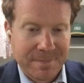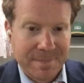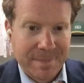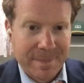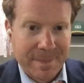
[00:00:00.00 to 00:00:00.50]

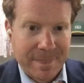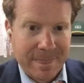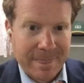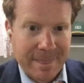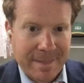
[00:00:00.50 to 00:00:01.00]

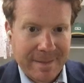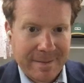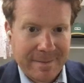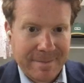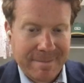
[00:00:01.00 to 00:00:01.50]

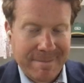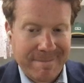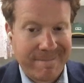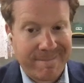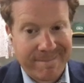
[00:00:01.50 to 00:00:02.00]

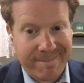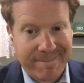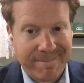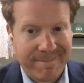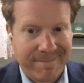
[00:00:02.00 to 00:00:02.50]

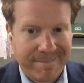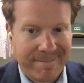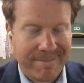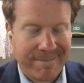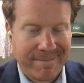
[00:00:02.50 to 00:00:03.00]

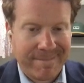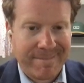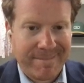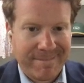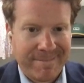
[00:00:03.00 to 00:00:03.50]

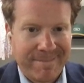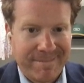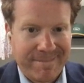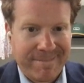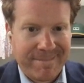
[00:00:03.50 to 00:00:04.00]

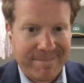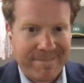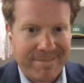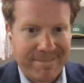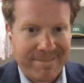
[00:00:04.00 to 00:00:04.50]

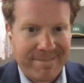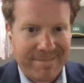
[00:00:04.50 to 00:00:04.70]
[no speech]